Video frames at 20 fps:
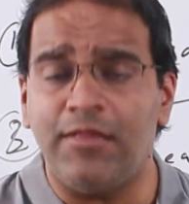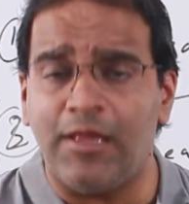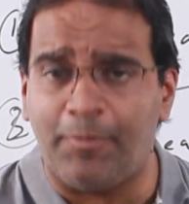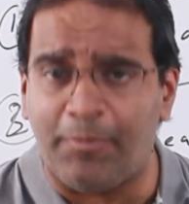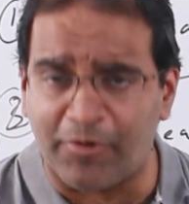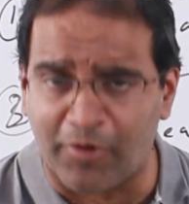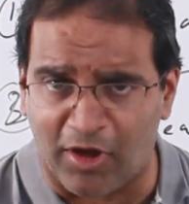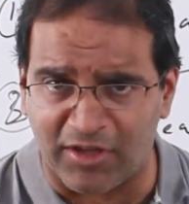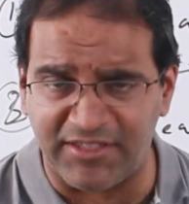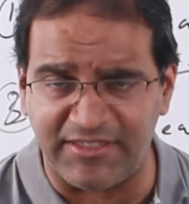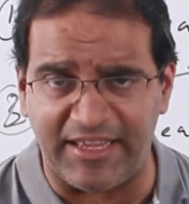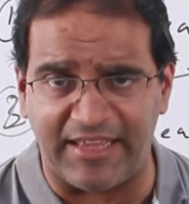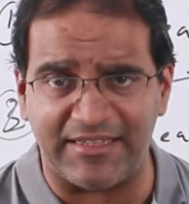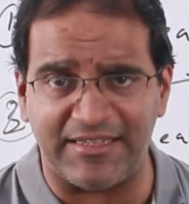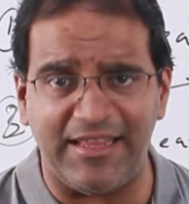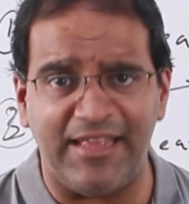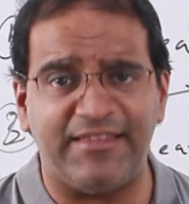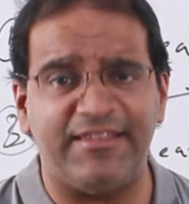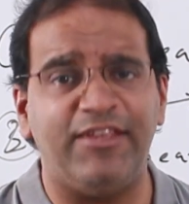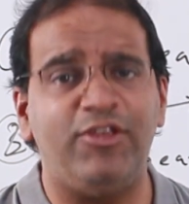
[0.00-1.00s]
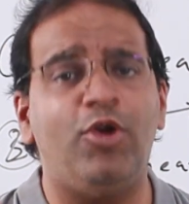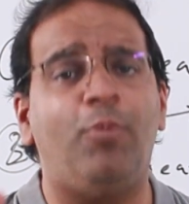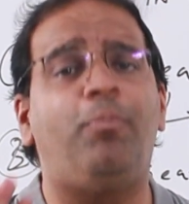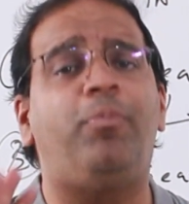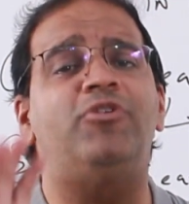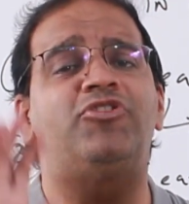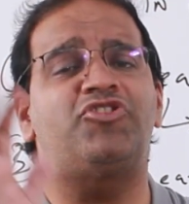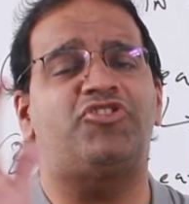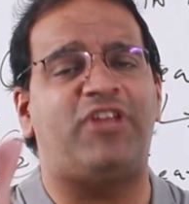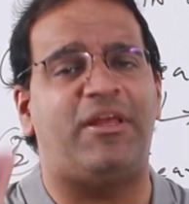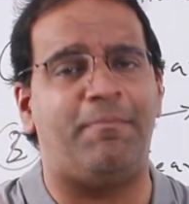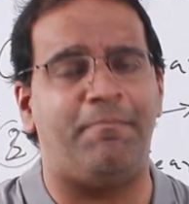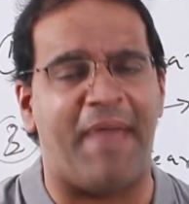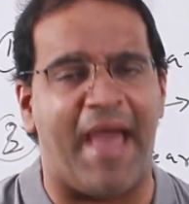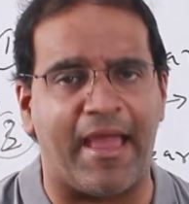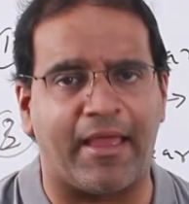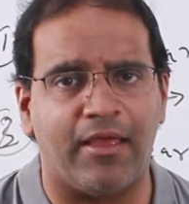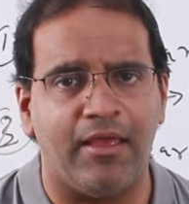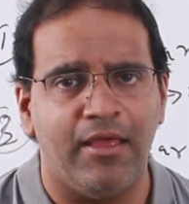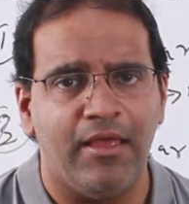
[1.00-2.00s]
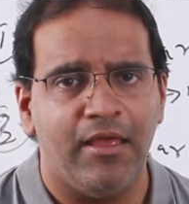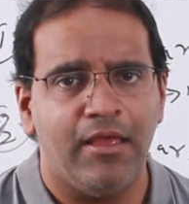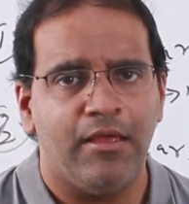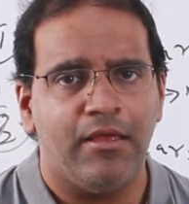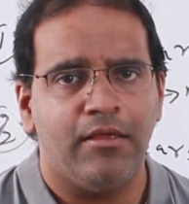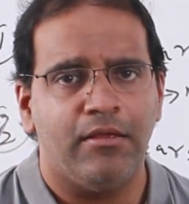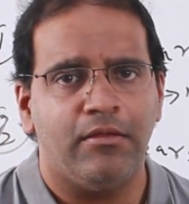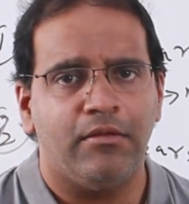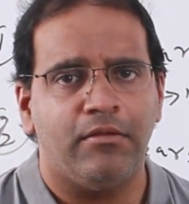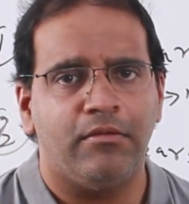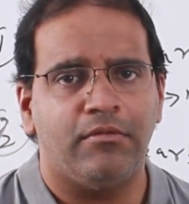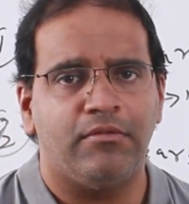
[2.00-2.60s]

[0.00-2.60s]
In the process, let's say you pushed him back,